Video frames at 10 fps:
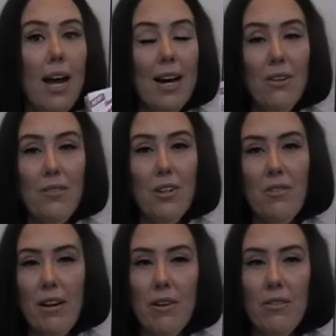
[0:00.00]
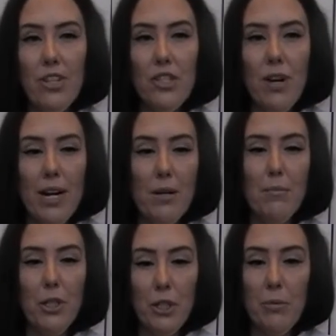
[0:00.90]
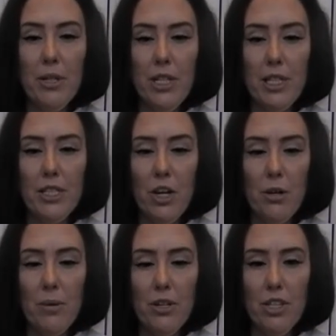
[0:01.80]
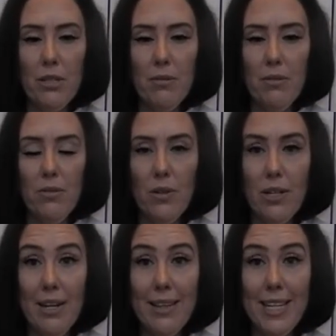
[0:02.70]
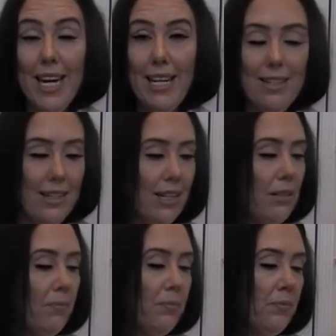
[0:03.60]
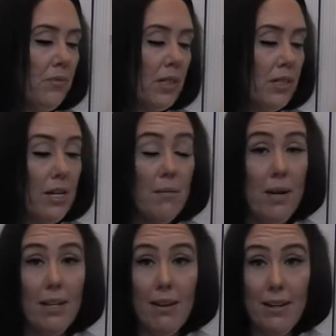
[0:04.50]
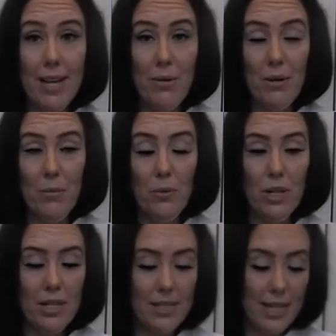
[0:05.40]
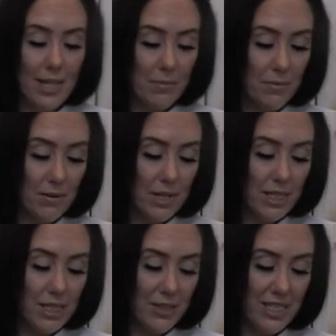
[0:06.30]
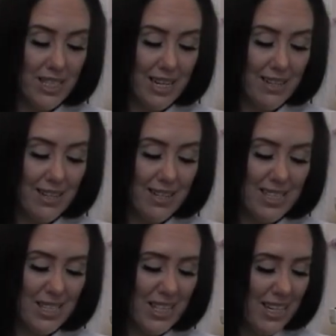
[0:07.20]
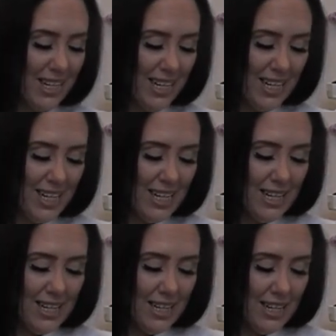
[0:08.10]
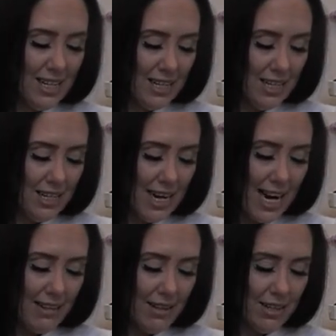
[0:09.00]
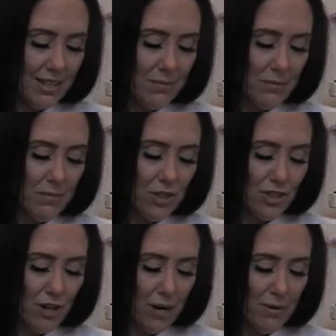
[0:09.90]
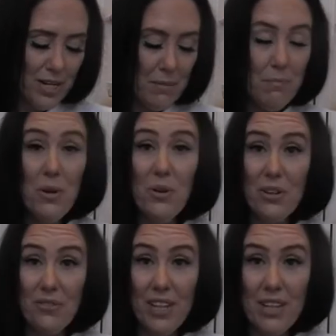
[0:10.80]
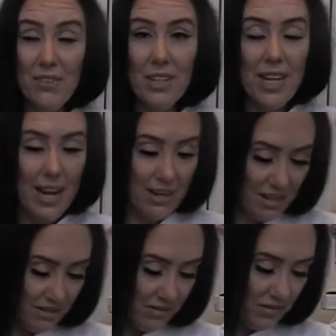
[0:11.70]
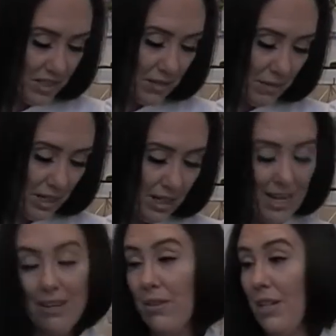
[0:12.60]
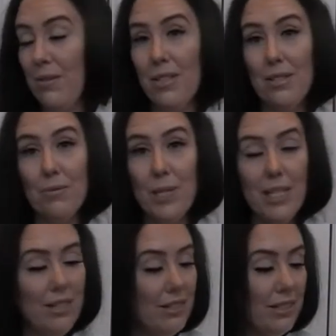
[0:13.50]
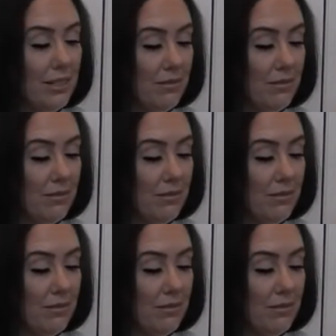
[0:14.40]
I don't know if I've ever tried a blueberry starburst before, like the candy. So I might like that one more because I keep associating this it had like a strawberry milk flavor kind of to me. I don't know, it was weird.